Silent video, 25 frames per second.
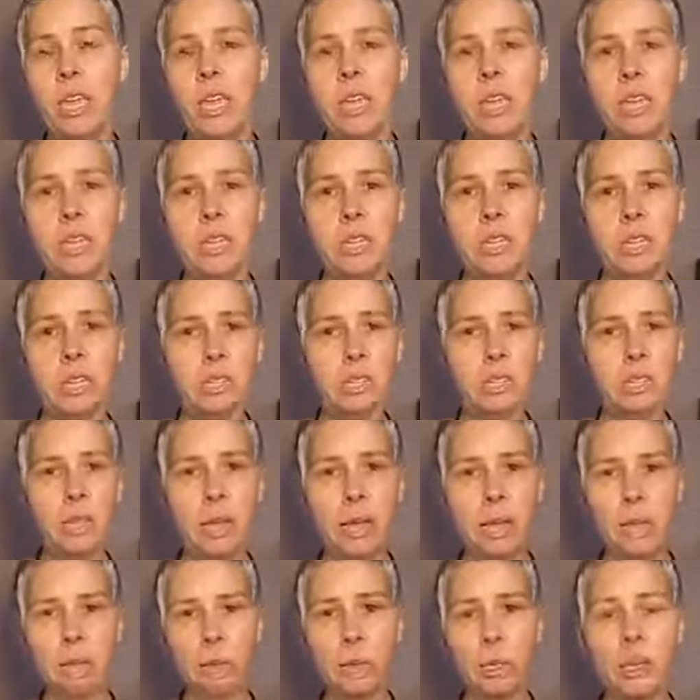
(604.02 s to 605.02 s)
is
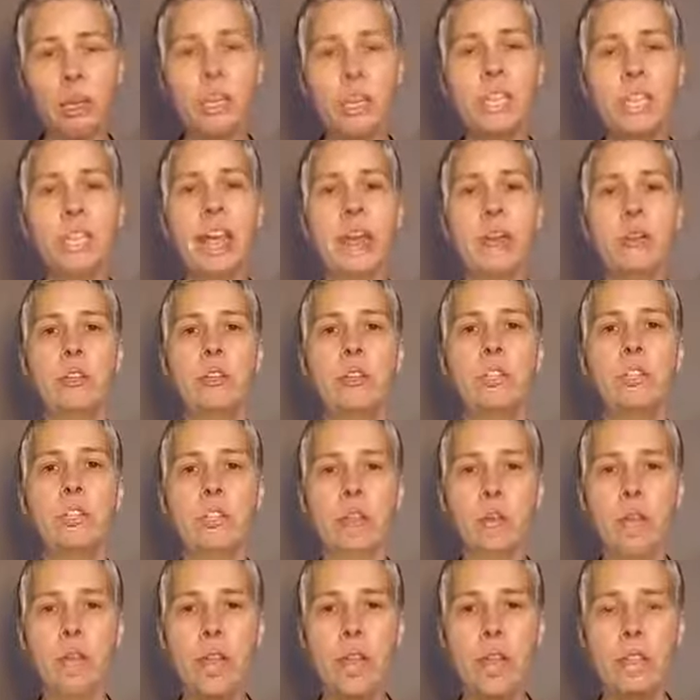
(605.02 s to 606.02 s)
um, learning how to
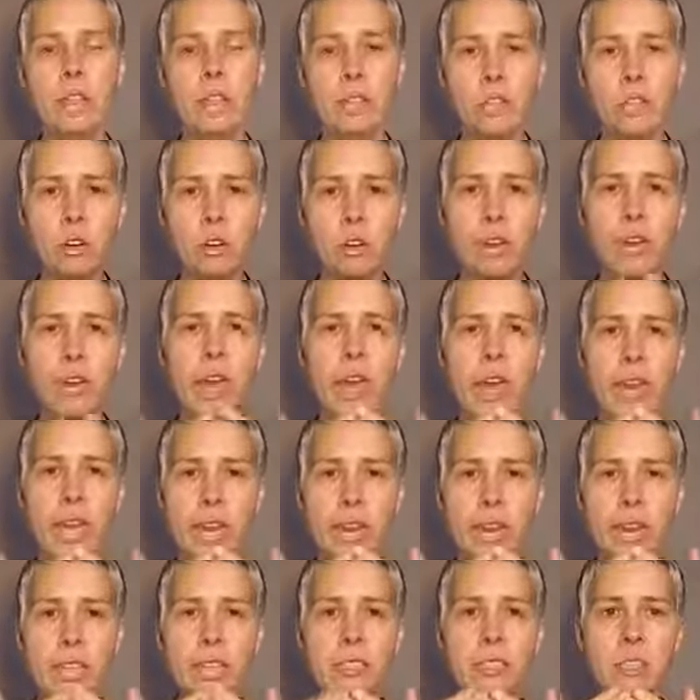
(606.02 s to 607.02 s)
strengthen your
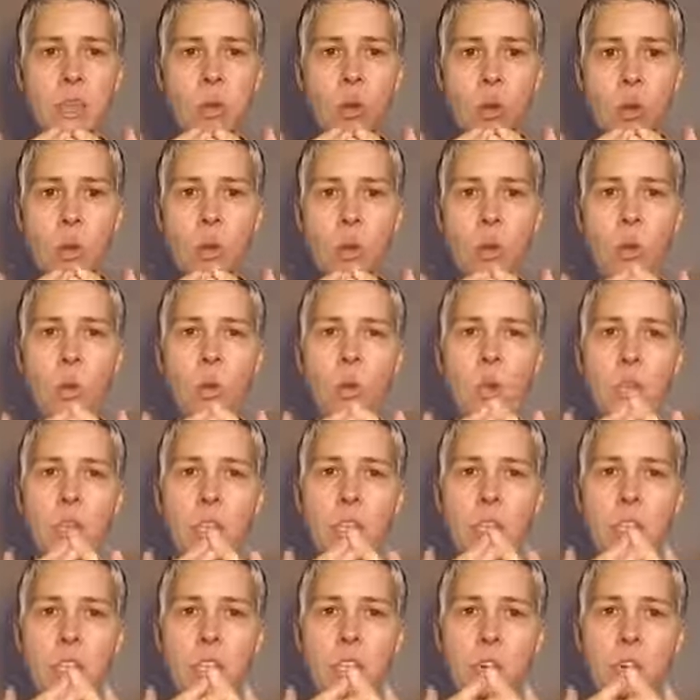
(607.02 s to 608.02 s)
hiatus, the hole
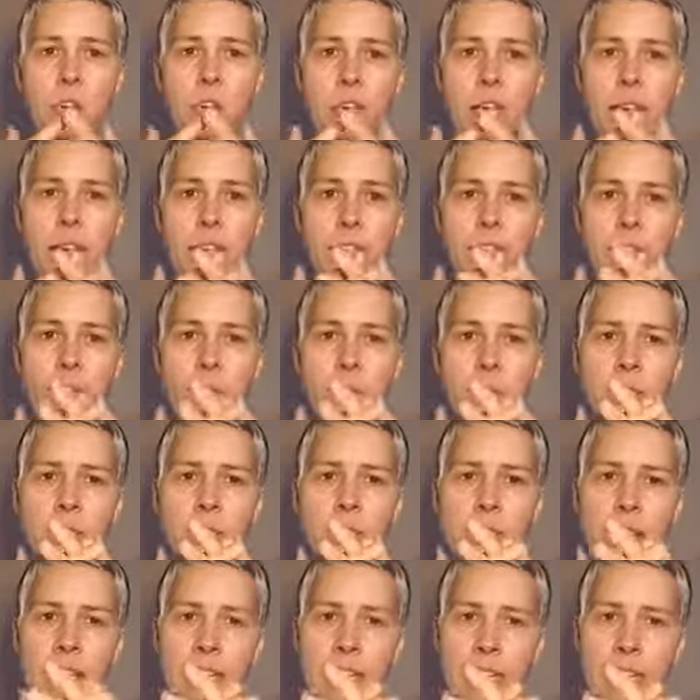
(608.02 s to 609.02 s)
in your diaphragm,
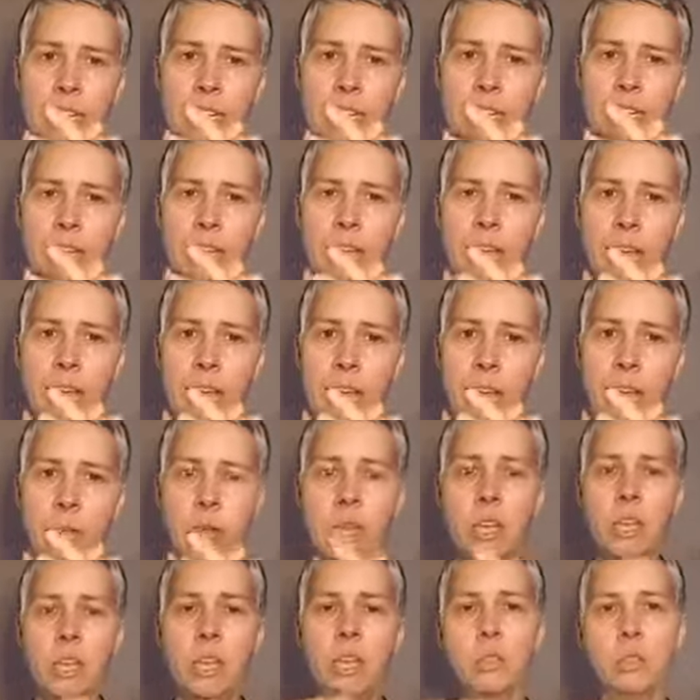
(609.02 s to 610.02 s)
tightening it up
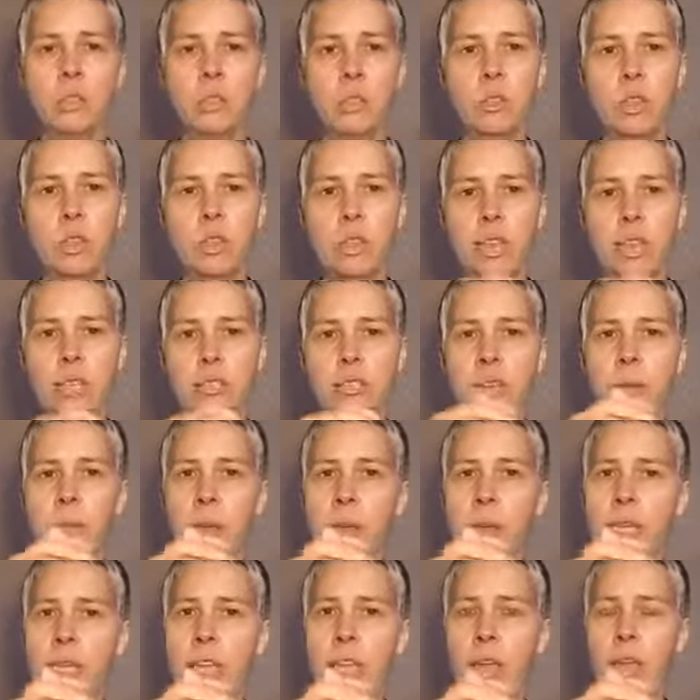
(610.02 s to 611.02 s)
so that that
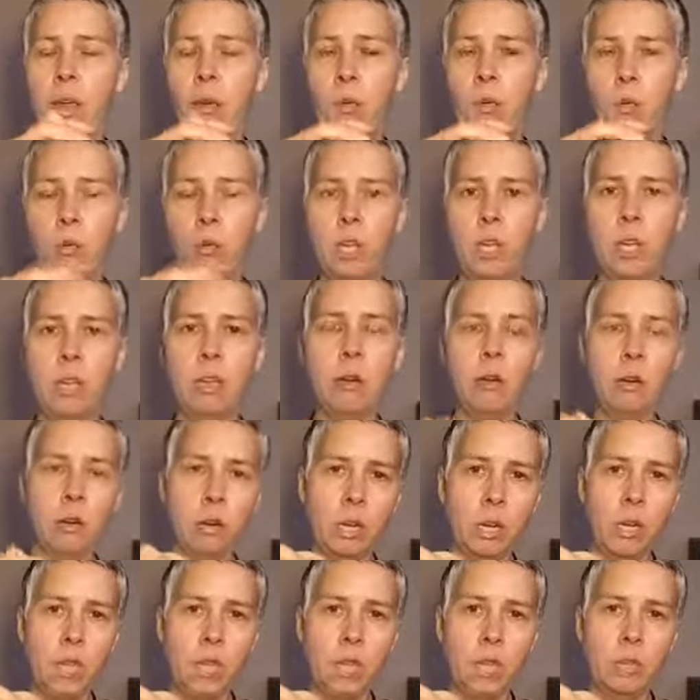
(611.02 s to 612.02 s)
stomach can't
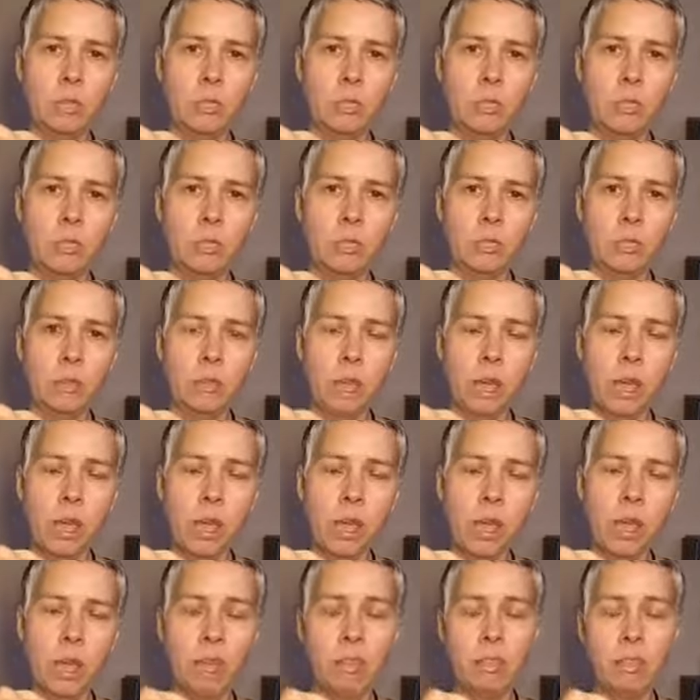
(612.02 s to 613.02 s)
re-herniate,
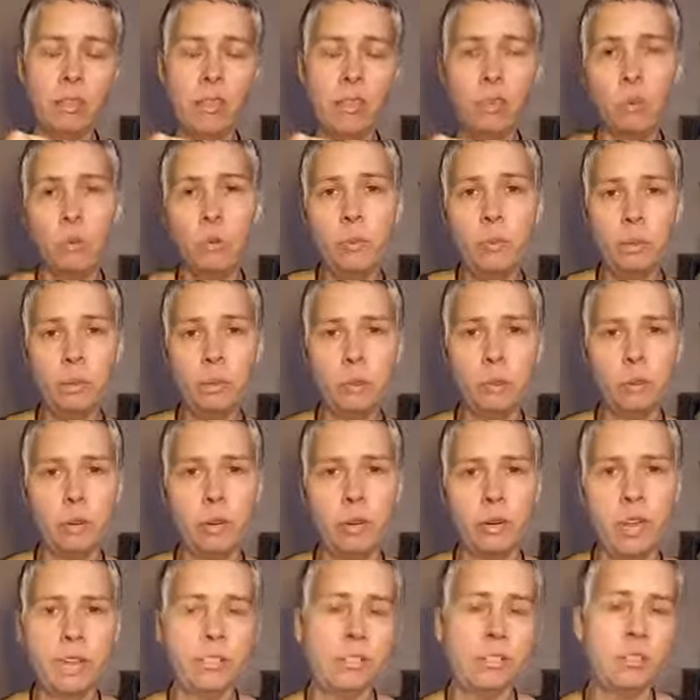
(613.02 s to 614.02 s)
okay? And these would be
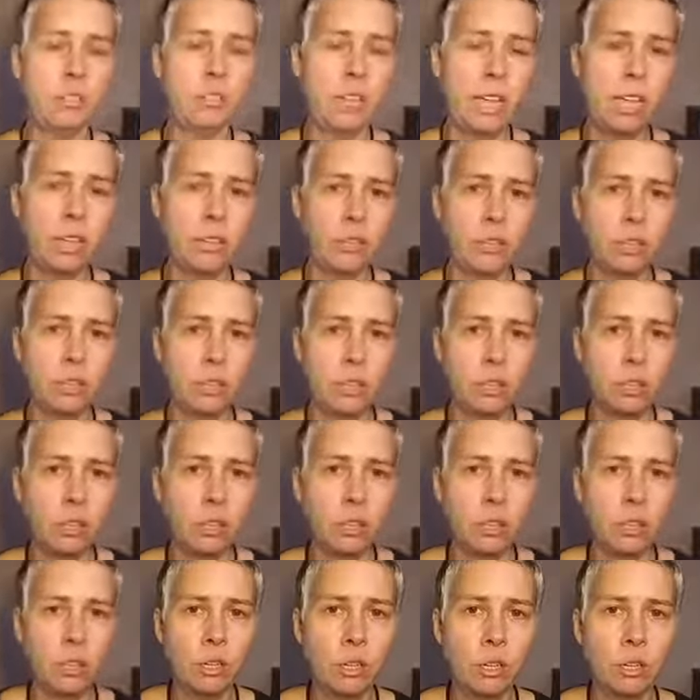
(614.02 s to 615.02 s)
important exercises to
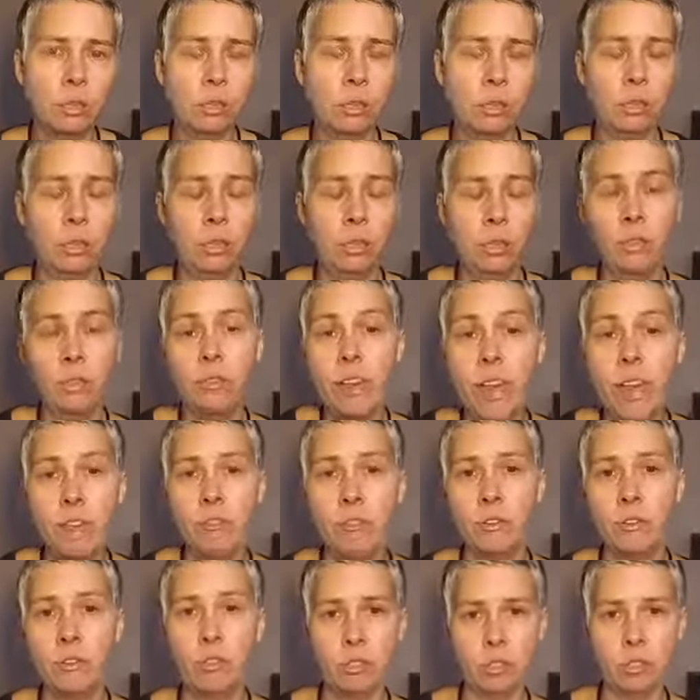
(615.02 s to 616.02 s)
learn even
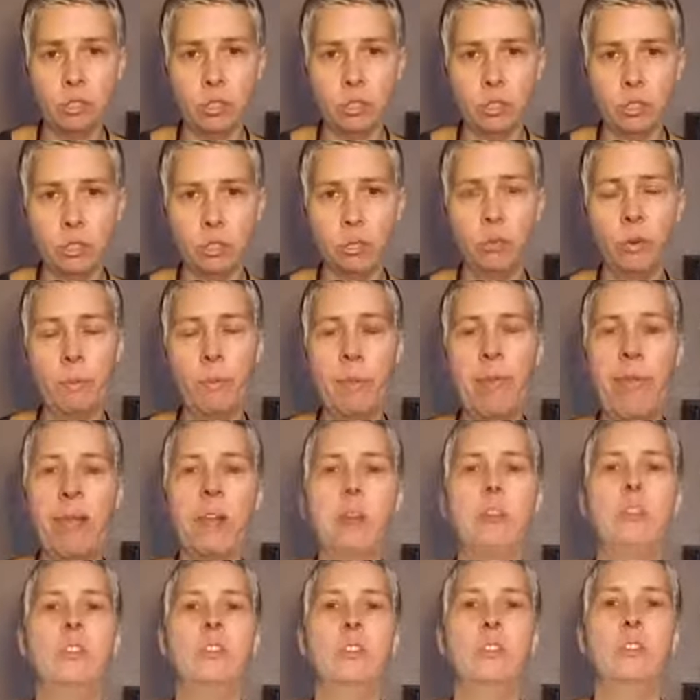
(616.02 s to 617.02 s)
after a surgical
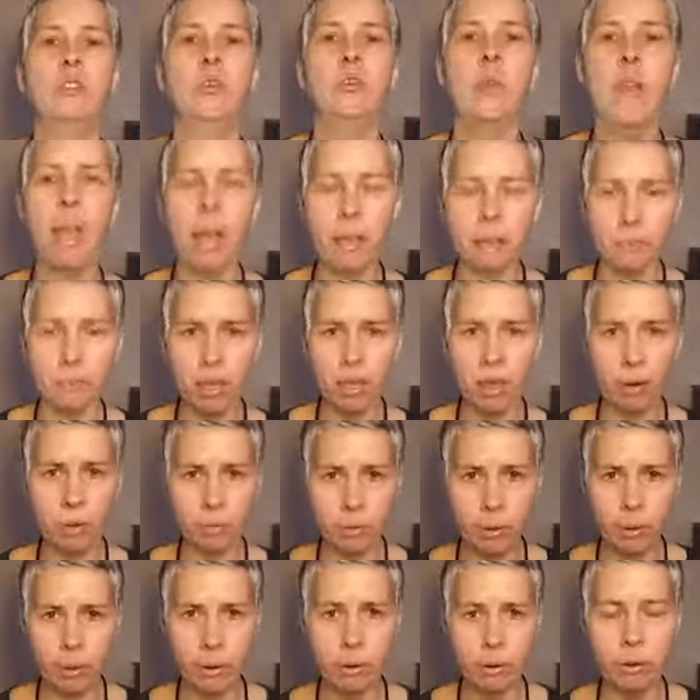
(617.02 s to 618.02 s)
repair so you don't have that
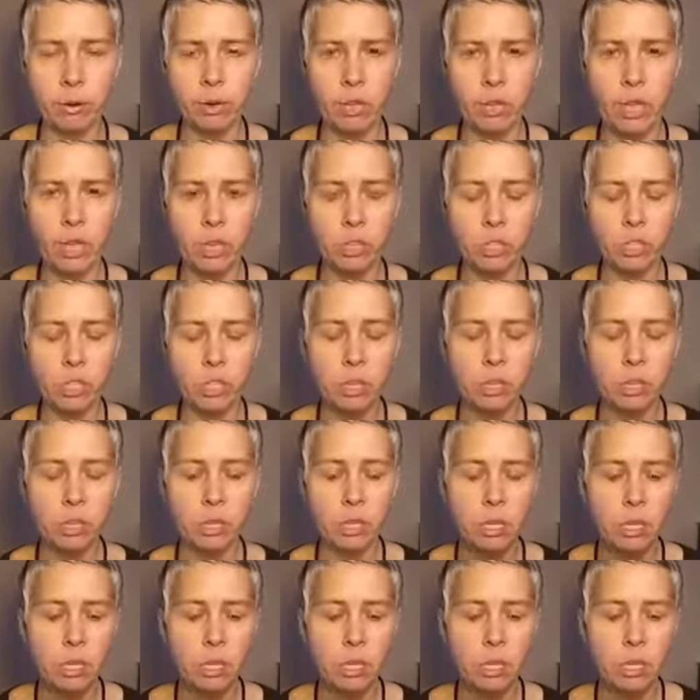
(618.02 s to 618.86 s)
re-herniation.